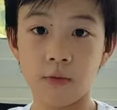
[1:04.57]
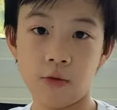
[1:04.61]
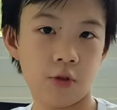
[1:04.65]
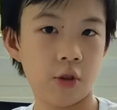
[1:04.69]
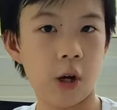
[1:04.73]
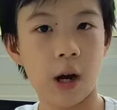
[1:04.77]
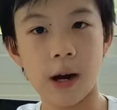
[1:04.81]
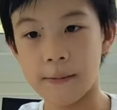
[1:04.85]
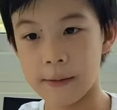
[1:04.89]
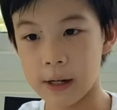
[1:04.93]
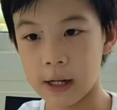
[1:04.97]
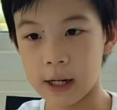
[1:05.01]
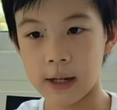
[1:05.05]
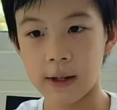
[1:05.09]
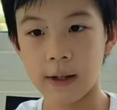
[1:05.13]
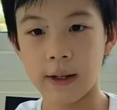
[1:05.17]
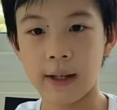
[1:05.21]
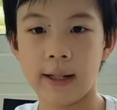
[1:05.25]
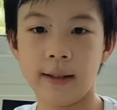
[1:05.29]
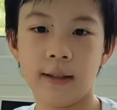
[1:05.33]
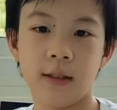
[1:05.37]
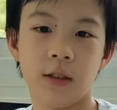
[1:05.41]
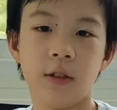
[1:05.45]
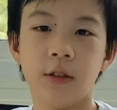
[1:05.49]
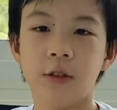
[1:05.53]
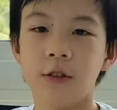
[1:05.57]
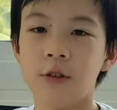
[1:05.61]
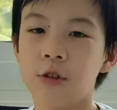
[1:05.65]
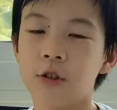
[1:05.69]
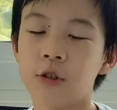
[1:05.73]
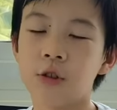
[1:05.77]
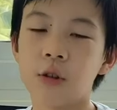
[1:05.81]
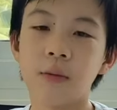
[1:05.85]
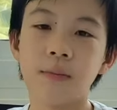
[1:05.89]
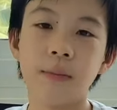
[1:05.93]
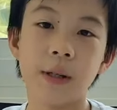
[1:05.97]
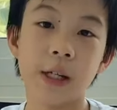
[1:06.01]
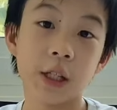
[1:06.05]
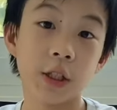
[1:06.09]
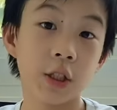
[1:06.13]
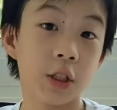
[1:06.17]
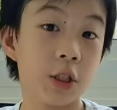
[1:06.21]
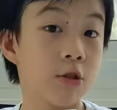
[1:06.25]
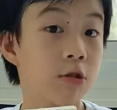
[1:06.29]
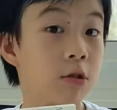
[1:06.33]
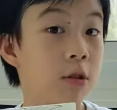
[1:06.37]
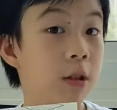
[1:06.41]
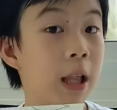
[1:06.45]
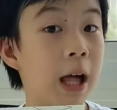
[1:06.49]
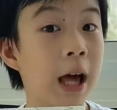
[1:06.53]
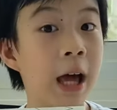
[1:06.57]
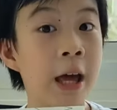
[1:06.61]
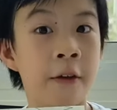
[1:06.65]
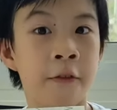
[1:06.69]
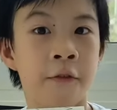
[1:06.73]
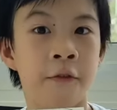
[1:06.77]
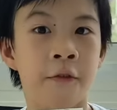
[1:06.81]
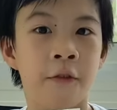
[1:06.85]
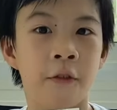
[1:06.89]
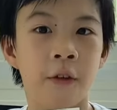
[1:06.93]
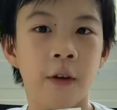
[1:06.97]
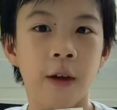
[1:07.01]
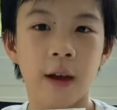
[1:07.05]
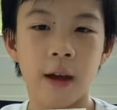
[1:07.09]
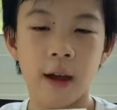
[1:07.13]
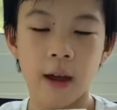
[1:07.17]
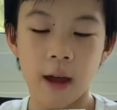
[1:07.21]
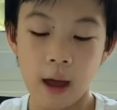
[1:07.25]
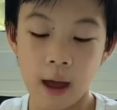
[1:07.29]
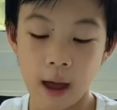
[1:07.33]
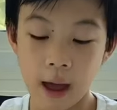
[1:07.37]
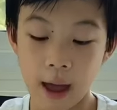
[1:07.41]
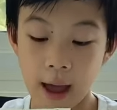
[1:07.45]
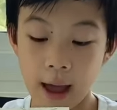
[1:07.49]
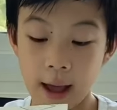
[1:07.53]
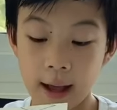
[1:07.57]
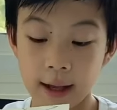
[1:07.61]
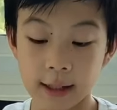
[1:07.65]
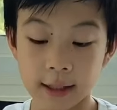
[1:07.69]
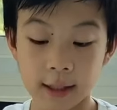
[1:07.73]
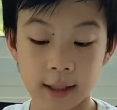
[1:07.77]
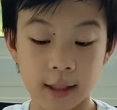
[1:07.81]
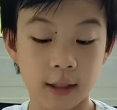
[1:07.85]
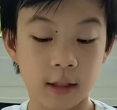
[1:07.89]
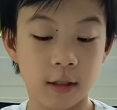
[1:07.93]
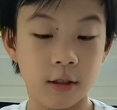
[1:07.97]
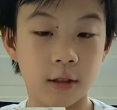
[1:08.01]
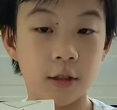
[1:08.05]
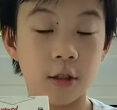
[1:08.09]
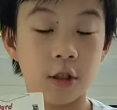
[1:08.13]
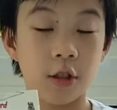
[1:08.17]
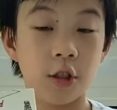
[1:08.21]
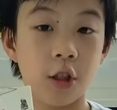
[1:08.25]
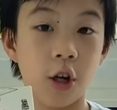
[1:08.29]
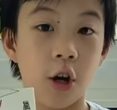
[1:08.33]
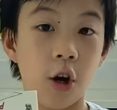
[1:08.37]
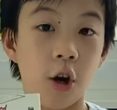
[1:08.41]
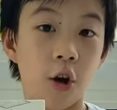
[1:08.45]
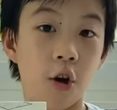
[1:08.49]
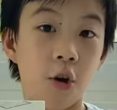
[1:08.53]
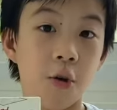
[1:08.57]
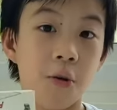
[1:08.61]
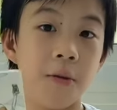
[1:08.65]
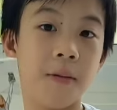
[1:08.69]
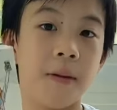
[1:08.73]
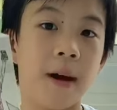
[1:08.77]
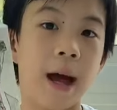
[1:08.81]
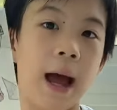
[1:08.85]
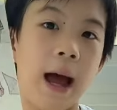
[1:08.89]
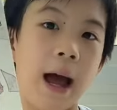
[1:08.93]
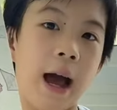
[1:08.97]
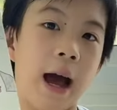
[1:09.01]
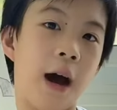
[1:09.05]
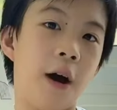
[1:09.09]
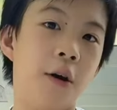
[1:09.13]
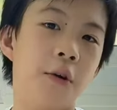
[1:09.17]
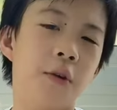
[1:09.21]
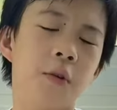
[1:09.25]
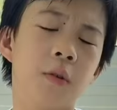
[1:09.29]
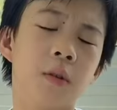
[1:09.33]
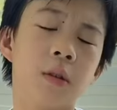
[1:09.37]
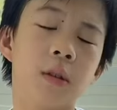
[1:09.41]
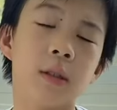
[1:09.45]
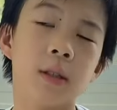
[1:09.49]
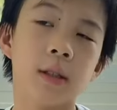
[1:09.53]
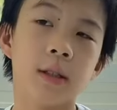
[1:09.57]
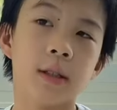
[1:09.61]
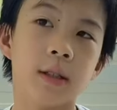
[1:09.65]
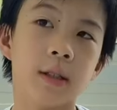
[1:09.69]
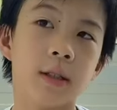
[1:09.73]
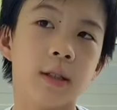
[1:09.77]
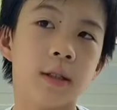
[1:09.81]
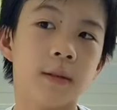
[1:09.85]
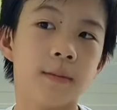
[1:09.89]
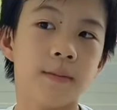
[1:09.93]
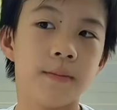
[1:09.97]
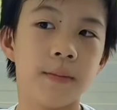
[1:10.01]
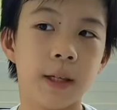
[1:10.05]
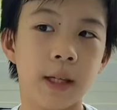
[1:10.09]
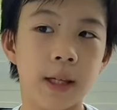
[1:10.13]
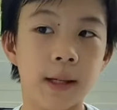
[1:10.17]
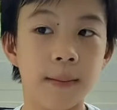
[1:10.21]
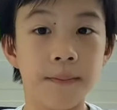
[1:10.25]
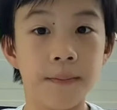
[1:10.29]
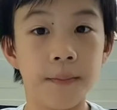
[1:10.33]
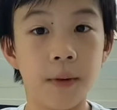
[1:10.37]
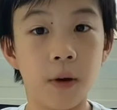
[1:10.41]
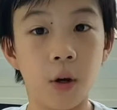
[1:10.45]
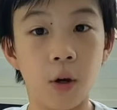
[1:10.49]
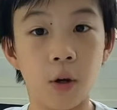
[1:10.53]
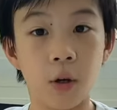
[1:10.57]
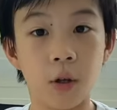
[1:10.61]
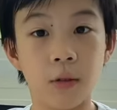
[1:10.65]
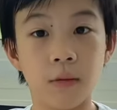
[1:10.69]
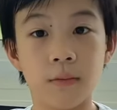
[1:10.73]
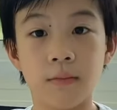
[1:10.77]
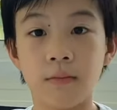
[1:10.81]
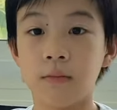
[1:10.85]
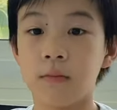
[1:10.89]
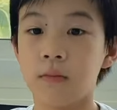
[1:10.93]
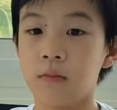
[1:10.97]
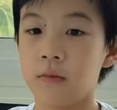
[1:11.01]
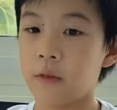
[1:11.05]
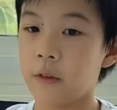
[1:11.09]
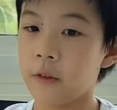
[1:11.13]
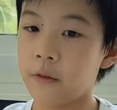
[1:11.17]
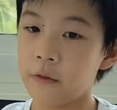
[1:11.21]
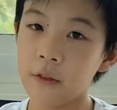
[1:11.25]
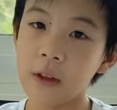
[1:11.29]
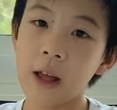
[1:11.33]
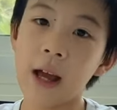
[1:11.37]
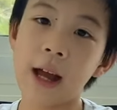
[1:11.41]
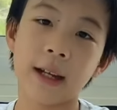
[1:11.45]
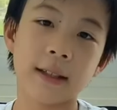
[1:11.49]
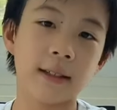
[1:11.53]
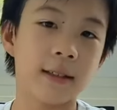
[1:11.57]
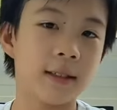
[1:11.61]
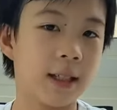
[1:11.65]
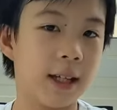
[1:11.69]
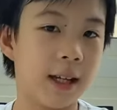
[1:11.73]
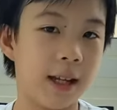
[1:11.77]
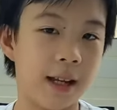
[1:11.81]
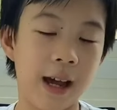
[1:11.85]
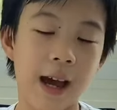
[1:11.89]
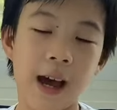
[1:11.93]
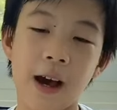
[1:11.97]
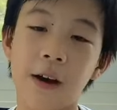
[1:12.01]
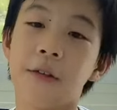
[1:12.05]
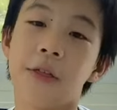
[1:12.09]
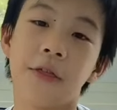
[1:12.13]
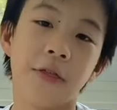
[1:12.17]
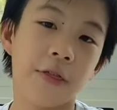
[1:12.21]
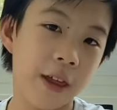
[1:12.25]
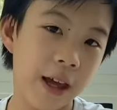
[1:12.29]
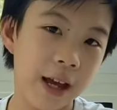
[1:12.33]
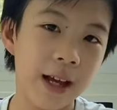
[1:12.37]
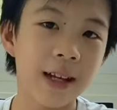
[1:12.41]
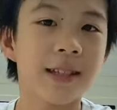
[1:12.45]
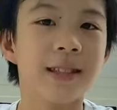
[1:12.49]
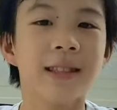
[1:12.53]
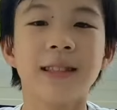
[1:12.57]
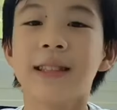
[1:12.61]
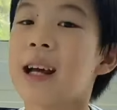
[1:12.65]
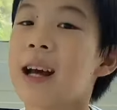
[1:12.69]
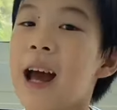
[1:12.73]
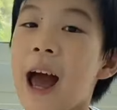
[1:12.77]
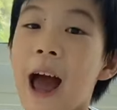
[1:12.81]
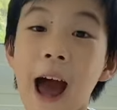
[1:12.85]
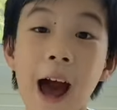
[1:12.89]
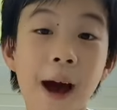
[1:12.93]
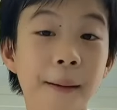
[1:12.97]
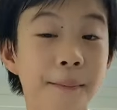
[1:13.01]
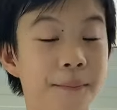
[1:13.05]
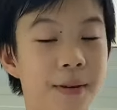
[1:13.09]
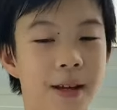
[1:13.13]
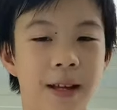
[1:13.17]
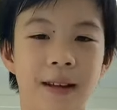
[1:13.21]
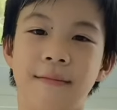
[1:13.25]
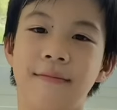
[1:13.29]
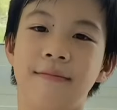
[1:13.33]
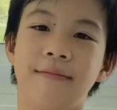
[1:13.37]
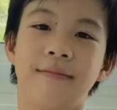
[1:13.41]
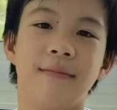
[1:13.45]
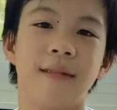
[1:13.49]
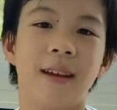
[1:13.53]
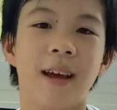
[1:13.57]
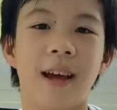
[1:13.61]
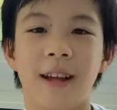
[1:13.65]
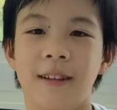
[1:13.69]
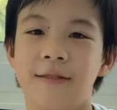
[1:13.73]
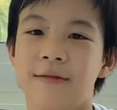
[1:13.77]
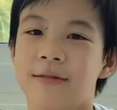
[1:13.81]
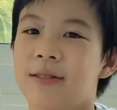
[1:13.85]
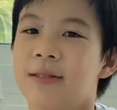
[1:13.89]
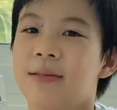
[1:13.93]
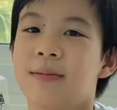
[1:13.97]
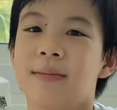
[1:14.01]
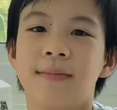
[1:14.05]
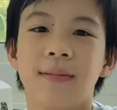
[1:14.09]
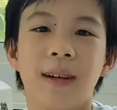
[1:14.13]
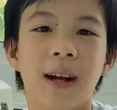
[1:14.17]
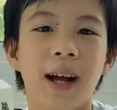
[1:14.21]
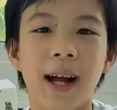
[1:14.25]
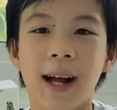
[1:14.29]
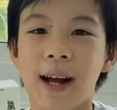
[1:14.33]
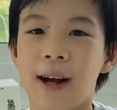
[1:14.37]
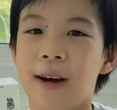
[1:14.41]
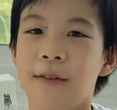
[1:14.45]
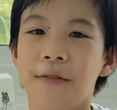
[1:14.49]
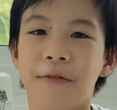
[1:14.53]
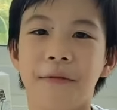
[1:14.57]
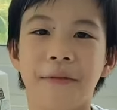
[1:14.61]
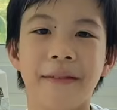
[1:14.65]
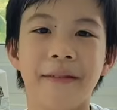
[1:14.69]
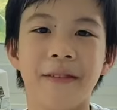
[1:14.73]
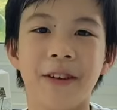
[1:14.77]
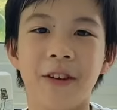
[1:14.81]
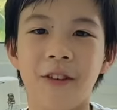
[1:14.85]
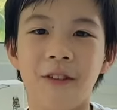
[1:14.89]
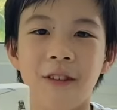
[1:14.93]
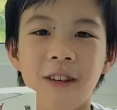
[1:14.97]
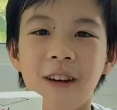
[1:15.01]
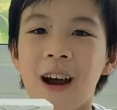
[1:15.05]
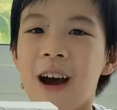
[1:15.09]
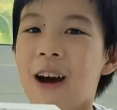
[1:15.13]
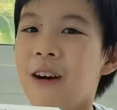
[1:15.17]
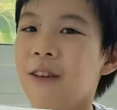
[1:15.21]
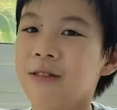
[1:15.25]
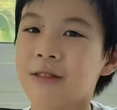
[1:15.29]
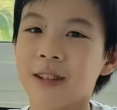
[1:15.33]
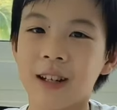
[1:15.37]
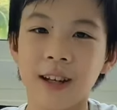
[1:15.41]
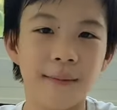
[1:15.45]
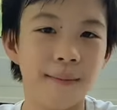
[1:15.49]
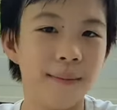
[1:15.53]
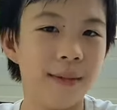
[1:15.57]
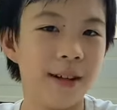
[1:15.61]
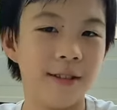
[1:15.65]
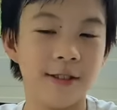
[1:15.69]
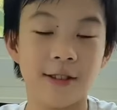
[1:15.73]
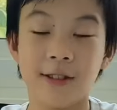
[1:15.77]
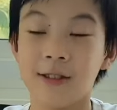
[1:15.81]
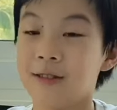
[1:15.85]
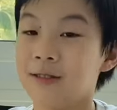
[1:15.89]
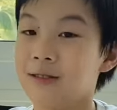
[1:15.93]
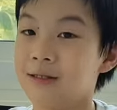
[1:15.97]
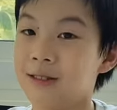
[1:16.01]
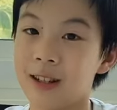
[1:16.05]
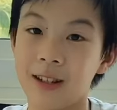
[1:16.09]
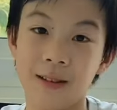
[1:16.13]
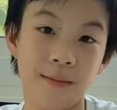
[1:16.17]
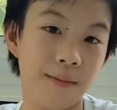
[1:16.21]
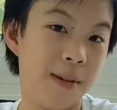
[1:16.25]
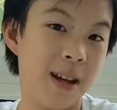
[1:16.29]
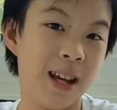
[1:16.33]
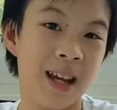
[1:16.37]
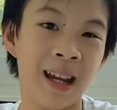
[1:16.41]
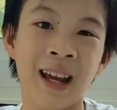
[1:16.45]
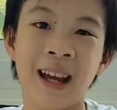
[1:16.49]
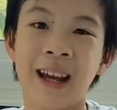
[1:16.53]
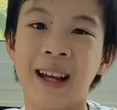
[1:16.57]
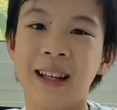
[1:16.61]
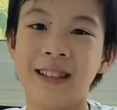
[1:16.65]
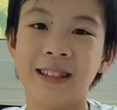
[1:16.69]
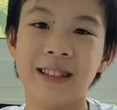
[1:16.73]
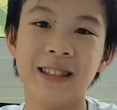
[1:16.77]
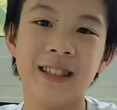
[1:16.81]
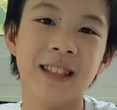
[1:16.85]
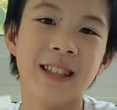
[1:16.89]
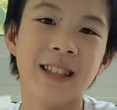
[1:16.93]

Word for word: drama and usual middle school life as to show how people reflect and how things happen and how your outcome middle school can be and